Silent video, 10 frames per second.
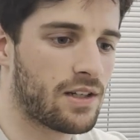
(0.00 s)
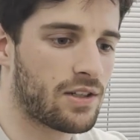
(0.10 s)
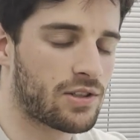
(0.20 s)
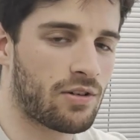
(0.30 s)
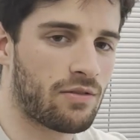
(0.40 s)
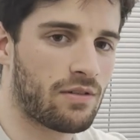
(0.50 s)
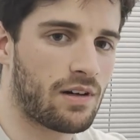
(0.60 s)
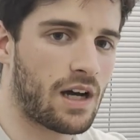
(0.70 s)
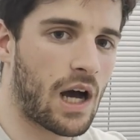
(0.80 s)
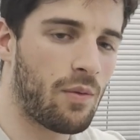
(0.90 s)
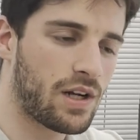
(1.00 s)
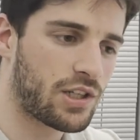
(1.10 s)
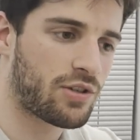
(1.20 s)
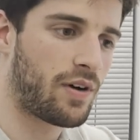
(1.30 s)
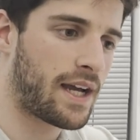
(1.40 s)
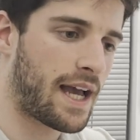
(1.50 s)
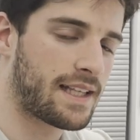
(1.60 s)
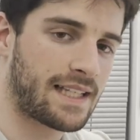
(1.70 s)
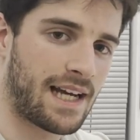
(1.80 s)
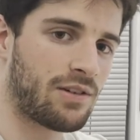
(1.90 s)
So I want to try and
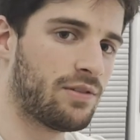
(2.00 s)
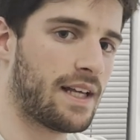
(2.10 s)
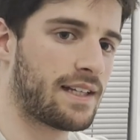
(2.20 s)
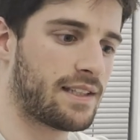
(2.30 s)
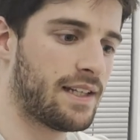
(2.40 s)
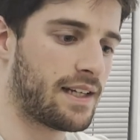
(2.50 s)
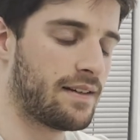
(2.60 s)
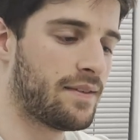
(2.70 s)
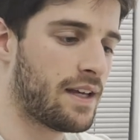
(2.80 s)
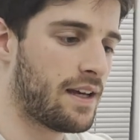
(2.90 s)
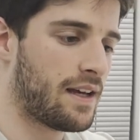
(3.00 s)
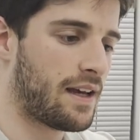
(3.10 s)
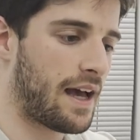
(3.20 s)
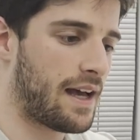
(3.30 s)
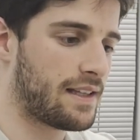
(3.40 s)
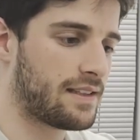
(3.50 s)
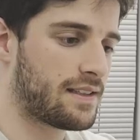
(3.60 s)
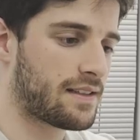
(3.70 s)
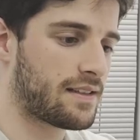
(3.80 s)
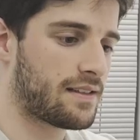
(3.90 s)
tackle that today. And
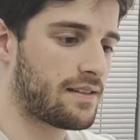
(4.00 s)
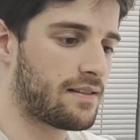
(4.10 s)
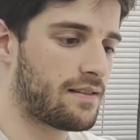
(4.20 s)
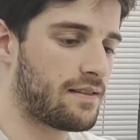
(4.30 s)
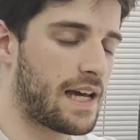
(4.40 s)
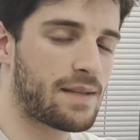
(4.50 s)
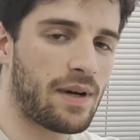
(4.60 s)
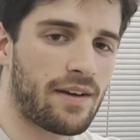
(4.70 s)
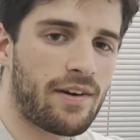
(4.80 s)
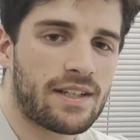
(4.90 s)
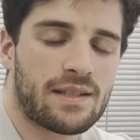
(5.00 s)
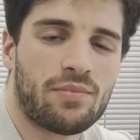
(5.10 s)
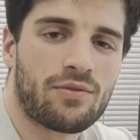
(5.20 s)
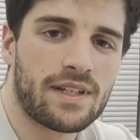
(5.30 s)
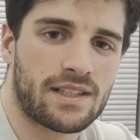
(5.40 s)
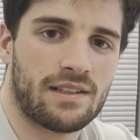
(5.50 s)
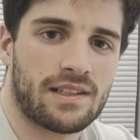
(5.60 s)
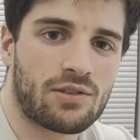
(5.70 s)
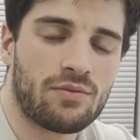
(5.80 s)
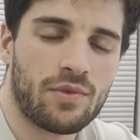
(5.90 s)
it's by a very simple reason. It's
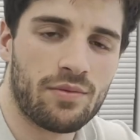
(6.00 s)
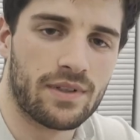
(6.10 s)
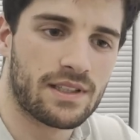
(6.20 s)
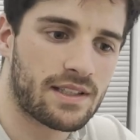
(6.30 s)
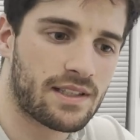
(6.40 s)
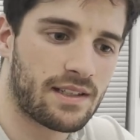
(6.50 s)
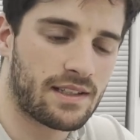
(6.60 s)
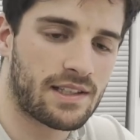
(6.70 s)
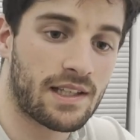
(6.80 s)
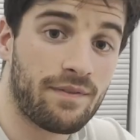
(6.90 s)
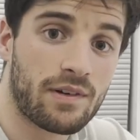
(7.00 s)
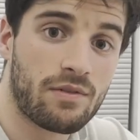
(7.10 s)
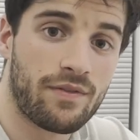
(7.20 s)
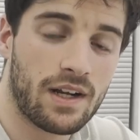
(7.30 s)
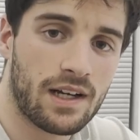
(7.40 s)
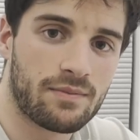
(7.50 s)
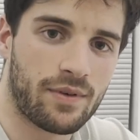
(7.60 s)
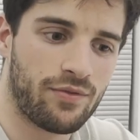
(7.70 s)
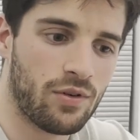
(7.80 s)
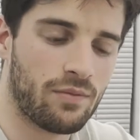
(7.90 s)
called moments. And it's something we've learned
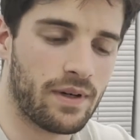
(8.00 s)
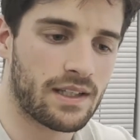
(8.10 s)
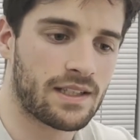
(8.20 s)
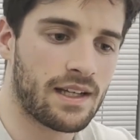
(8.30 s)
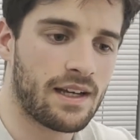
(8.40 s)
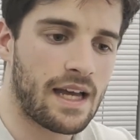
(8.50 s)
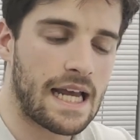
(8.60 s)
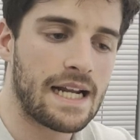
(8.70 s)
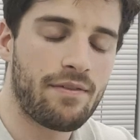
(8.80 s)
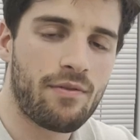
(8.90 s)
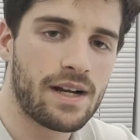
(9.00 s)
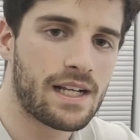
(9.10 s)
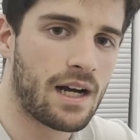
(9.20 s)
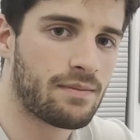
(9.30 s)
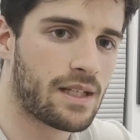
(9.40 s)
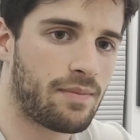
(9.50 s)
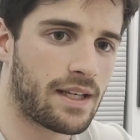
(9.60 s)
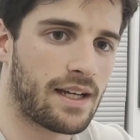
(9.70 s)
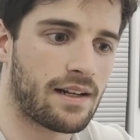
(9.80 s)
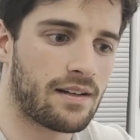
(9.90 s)
before, but it never really comes up
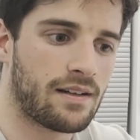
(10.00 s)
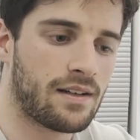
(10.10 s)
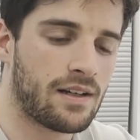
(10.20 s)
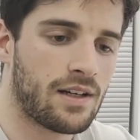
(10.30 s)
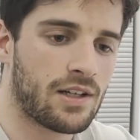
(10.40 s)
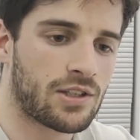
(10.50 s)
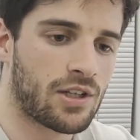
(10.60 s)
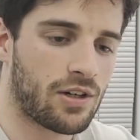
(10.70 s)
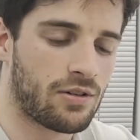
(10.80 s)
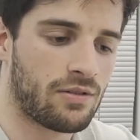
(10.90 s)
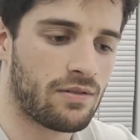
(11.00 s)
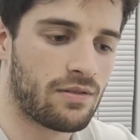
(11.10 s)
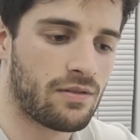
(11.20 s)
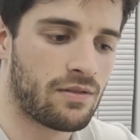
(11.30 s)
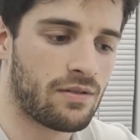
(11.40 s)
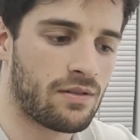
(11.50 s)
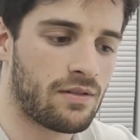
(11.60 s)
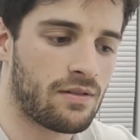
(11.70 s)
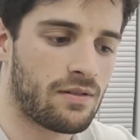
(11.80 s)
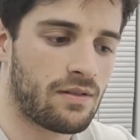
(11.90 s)
again. So
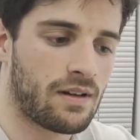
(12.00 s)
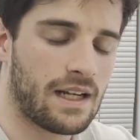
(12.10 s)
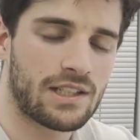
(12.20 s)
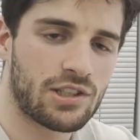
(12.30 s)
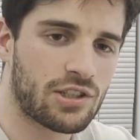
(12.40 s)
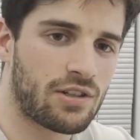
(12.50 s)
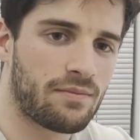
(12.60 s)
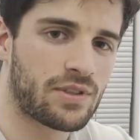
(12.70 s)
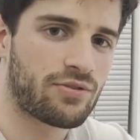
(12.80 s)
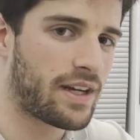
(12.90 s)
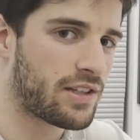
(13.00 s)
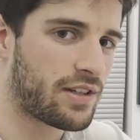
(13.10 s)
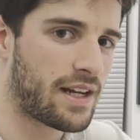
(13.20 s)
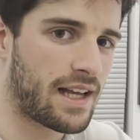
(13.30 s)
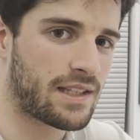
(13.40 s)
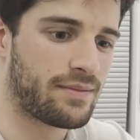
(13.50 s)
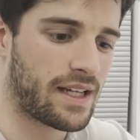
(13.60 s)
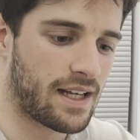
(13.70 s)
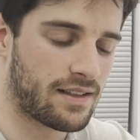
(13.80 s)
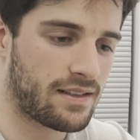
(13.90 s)
let's just jump straight into the anatomy
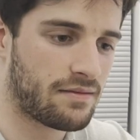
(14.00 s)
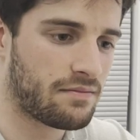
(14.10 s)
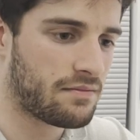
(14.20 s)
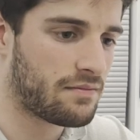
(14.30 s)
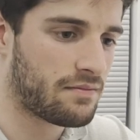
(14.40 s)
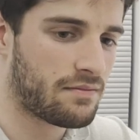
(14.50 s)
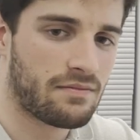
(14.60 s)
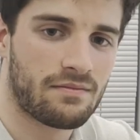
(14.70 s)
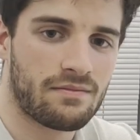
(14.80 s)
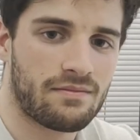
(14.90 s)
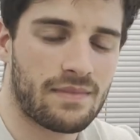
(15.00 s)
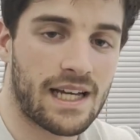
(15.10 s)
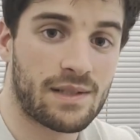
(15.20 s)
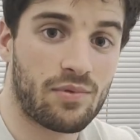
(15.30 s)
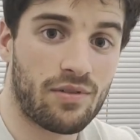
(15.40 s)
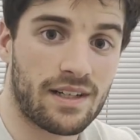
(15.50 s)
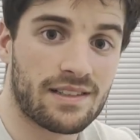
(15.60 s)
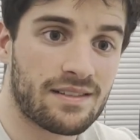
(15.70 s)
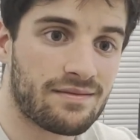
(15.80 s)
and explore it.